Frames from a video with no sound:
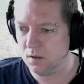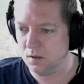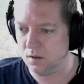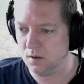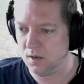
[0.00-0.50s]

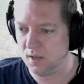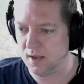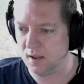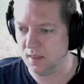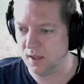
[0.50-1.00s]
You need to
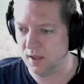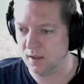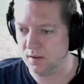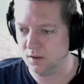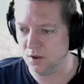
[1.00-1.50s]
go there.
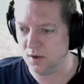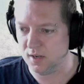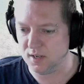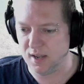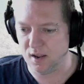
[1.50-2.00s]
You
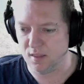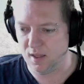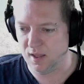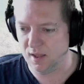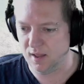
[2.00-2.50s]
need to go
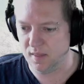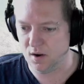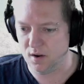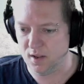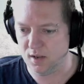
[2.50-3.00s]
there. And then
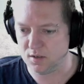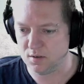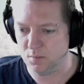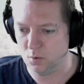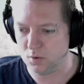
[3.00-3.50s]
I need
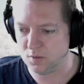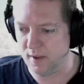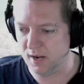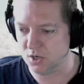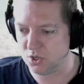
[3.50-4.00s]
some more
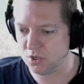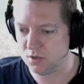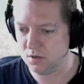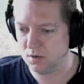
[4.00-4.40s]
Spanish...